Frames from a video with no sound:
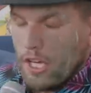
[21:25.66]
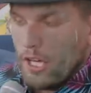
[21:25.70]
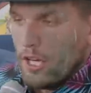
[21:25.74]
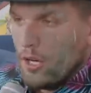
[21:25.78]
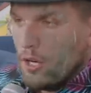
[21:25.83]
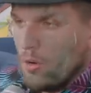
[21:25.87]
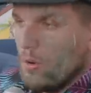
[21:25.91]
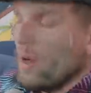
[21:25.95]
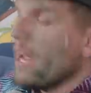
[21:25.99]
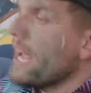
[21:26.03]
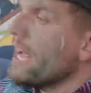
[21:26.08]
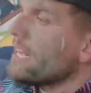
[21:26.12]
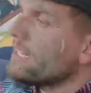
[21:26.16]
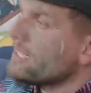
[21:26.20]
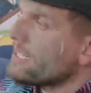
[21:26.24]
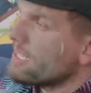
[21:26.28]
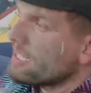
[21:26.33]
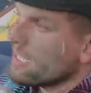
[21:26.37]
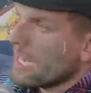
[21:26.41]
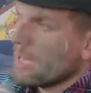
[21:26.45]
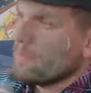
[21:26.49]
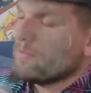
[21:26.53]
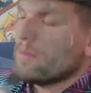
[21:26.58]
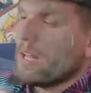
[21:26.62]
you. It's
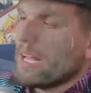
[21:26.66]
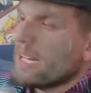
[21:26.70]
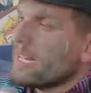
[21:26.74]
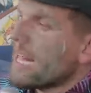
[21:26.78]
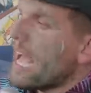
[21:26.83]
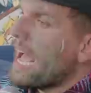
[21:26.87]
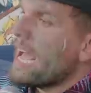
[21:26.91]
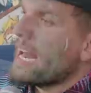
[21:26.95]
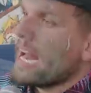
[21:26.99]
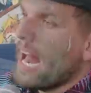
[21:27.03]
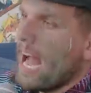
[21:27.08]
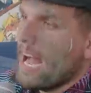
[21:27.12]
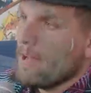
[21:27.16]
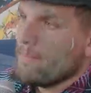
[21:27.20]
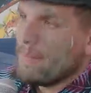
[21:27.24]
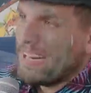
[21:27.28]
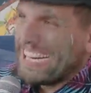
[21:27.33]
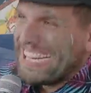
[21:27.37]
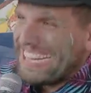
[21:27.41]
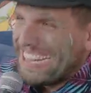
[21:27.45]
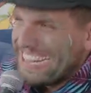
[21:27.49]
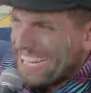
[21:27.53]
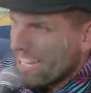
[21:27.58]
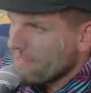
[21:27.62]
something that I've
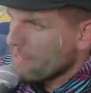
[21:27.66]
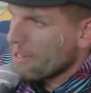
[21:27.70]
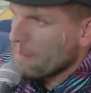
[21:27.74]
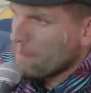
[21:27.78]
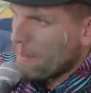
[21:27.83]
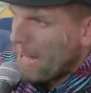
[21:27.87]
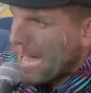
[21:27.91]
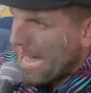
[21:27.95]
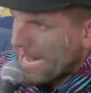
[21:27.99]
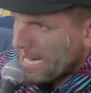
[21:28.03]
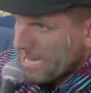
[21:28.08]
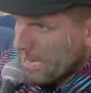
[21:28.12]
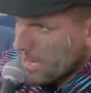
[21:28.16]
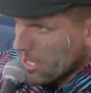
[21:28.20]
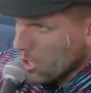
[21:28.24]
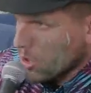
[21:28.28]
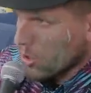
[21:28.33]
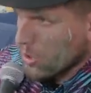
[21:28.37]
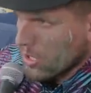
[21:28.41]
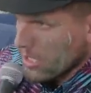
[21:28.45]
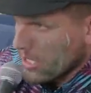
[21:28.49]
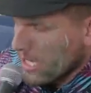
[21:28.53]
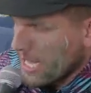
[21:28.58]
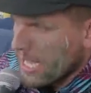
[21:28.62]
been living by,
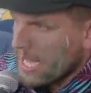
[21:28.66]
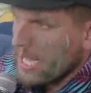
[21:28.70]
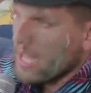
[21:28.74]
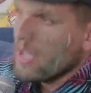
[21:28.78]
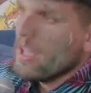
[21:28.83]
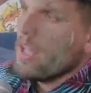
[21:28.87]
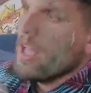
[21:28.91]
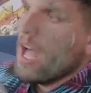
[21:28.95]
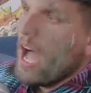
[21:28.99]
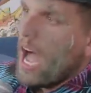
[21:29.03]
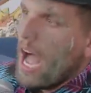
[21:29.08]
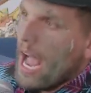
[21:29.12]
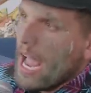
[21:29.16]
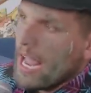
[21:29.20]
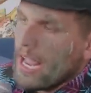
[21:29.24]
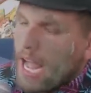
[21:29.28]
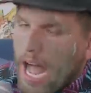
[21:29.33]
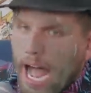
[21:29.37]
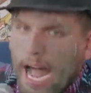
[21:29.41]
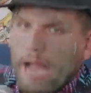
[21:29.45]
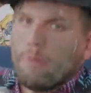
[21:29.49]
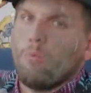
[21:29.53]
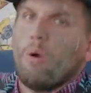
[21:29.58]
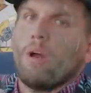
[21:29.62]
literally. I,
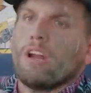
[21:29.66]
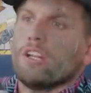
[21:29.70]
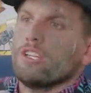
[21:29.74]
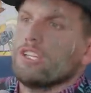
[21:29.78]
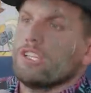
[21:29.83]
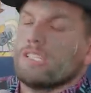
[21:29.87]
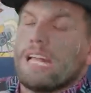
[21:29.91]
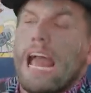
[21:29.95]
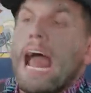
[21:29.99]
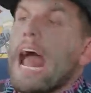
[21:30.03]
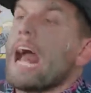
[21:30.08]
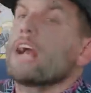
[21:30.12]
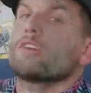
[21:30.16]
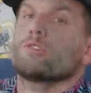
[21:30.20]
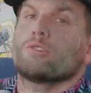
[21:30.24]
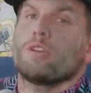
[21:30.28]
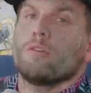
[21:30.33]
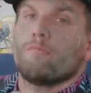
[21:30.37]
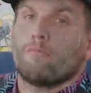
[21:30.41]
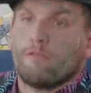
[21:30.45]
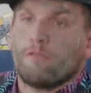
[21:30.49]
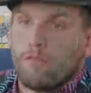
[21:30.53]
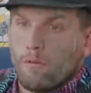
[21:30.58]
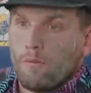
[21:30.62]
I want to just
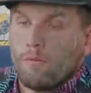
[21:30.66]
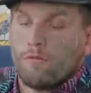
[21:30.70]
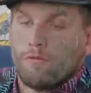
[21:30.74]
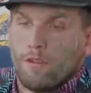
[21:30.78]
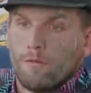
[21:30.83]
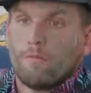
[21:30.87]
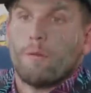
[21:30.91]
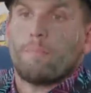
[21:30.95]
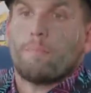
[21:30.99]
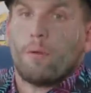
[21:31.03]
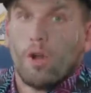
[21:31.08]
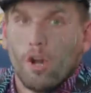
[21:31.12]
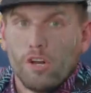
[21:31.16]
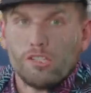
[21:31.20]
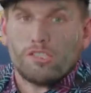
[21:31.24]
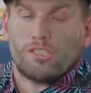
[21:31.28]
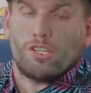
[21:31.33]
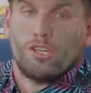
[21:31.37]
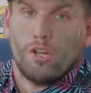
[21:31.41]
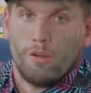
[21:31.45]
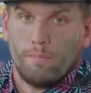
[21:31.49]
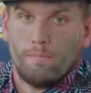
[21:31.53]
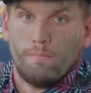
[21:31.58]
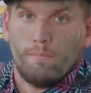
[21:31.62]
actually, from, from a
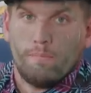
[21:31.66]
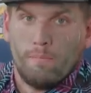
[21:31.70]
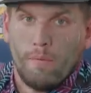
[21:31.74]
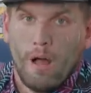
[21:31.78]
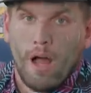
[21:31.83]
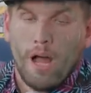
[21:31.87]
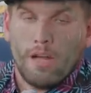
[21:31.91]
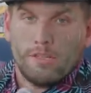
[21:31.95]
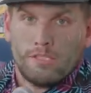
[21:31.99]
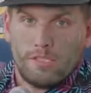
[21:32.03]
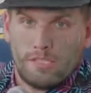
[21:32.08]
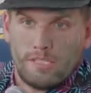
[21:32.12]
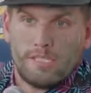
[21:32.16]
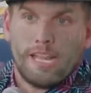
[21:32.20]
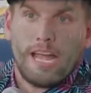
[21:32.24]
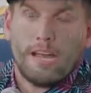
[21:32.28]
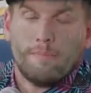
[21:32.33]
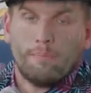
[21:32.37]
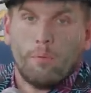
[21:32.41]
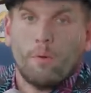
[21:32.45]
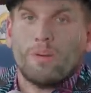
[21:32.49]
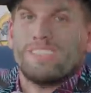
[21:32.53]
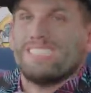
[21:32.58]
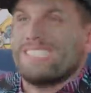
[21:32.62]
personal uh,
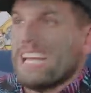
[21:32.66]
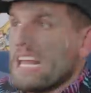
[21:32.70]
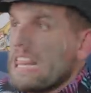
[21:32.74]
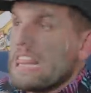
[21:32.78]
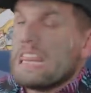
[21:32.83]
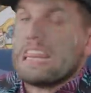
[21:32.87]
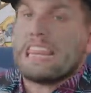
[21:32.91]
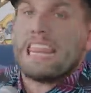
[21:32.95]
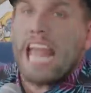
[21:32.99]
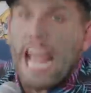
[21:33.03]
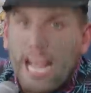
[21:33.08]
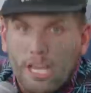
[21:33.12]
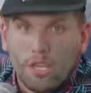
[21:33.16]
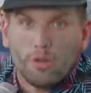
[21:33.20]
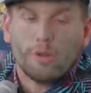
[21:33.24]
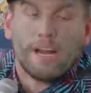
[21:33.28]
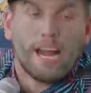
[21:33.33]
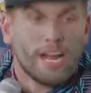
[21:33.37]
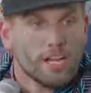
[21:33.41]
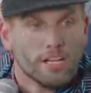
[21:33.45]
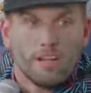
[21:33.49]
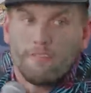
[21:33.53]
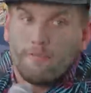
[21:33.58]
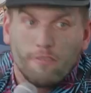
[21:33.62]
standpoint, Please. say thank you to
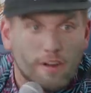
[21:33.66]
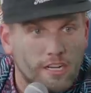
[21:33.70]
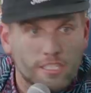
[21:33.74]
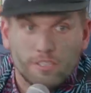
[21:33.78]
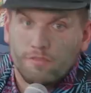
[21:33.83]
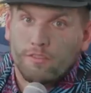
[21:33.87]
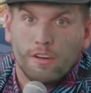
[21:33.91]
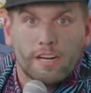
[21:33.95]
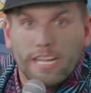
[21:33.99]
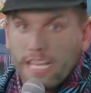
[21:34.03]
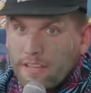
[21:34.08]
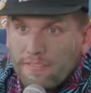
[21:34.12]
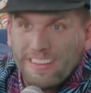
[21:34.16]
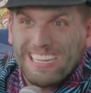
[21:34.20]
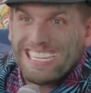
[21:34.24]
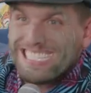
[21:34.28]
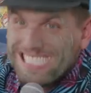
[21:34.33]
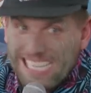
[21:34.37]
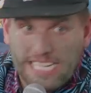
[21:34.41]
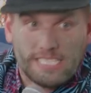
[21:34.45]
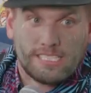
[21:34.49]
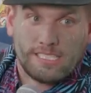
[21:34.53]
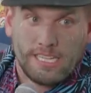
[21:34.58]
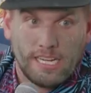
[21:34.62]
HelloFresh for even
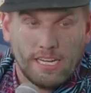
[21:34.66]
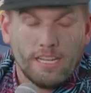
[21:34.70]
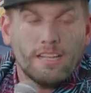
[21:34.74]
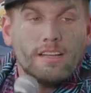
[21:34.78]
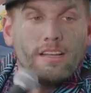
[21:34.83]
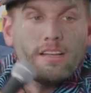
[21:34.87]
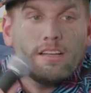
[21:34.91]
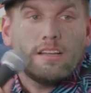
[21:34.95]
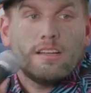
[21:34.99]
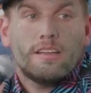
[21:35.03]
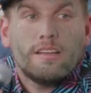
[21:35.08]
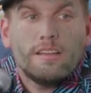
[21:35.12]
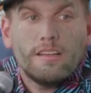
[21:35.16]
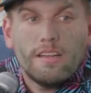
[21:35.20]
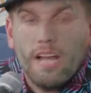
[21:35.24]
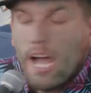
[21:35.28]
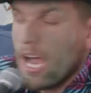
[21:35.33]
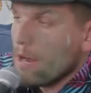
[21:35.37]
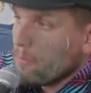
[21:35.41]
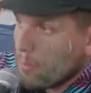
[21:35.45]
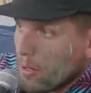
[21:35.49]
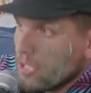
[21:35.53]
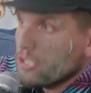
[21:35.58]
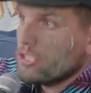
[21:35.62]
existing. That's right.
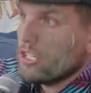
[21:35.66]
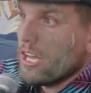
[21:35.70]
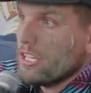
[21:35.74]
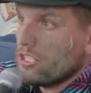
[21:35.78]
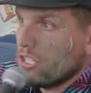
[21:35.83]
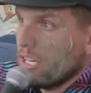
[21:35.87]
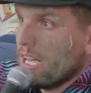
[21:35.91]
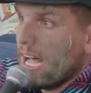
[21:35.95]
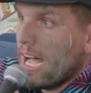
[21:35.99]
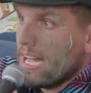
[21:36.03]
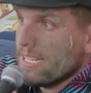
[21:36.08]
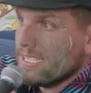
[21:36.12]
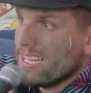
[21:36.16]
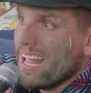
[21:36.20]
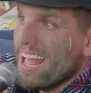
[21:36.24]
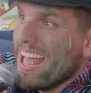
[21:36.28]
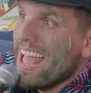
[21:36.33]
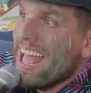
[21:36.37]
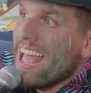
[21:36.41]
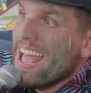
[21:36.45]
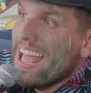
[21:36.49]
I appreciate you guys. We're